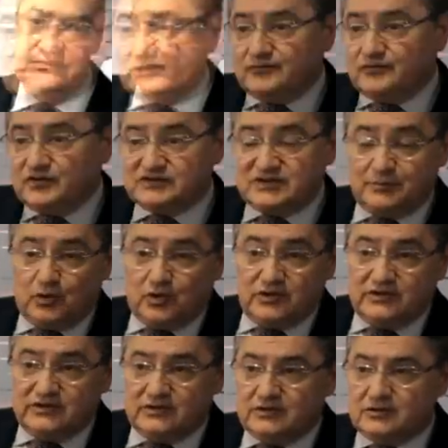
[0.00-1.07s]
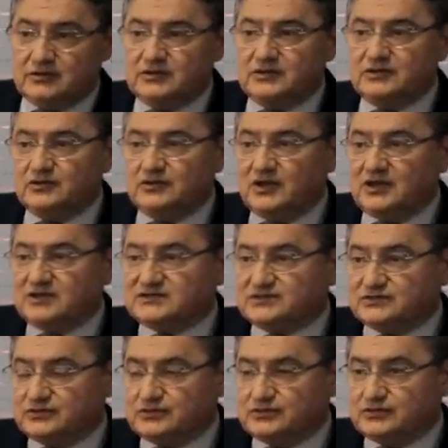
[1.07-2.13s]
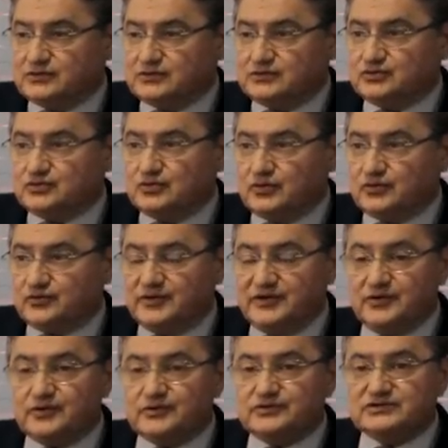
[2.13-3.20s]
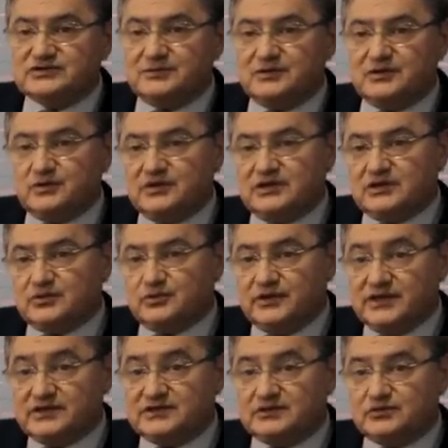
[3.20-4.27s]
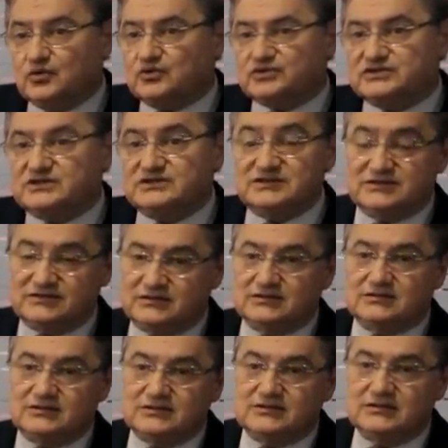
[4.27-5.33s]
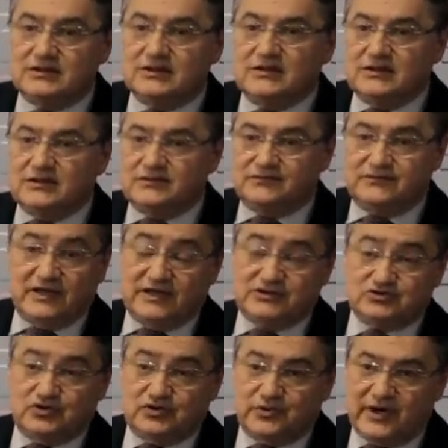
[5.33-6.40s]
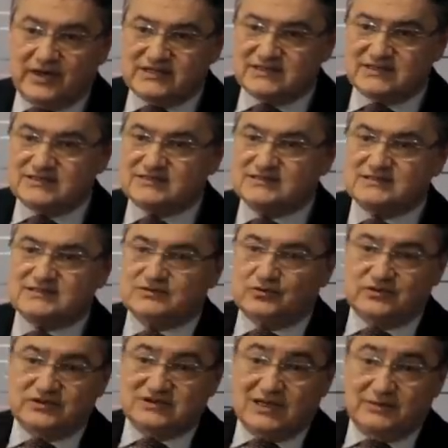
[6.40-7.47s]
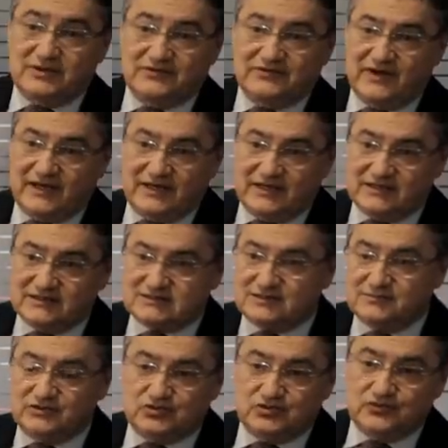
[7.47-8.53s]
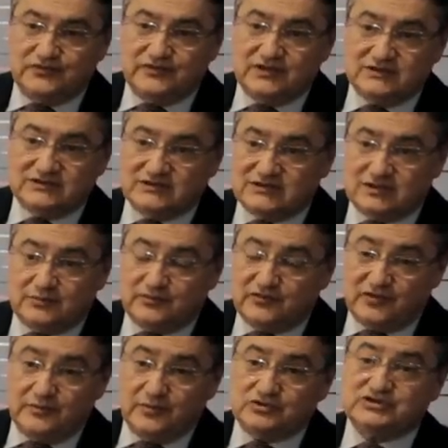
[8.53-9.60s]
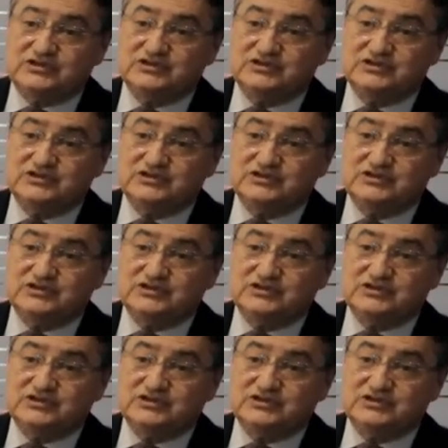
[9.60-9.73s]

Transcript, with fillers: Uh, for example, in the, in the last uh, two or three years, I mean, we created courses in the financial crisis or Islamic finance, I mean, two fields that are very much in